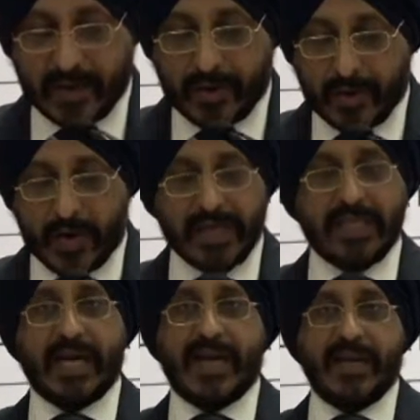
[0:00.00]
Royal
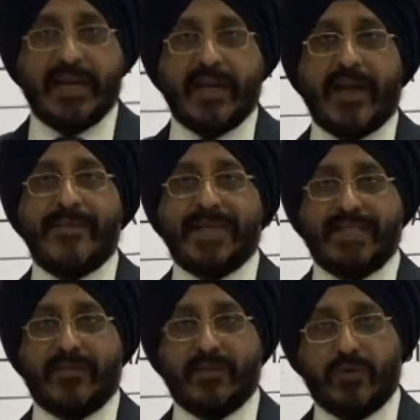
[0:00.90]
Thai
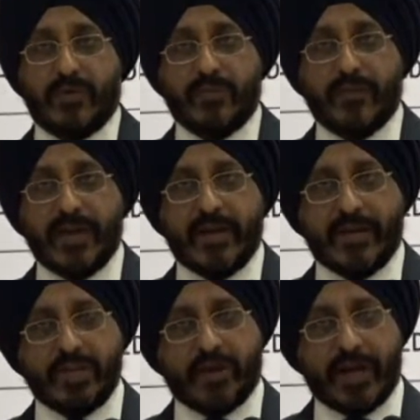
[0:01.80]
Embassy, with whom we
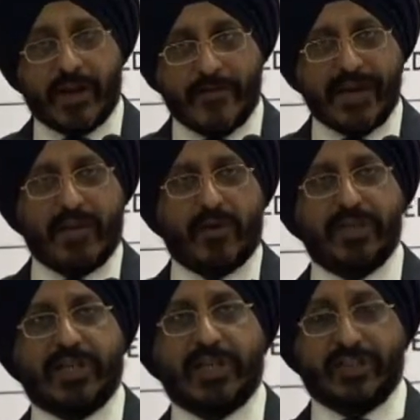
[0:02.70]
enjoy a very
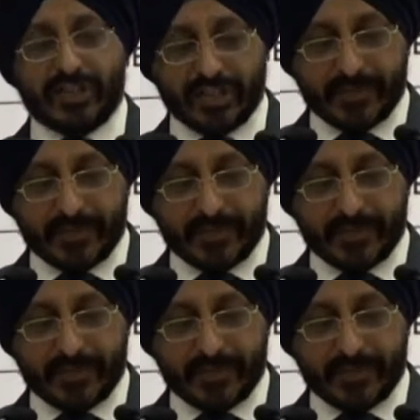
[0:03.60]
close relationship.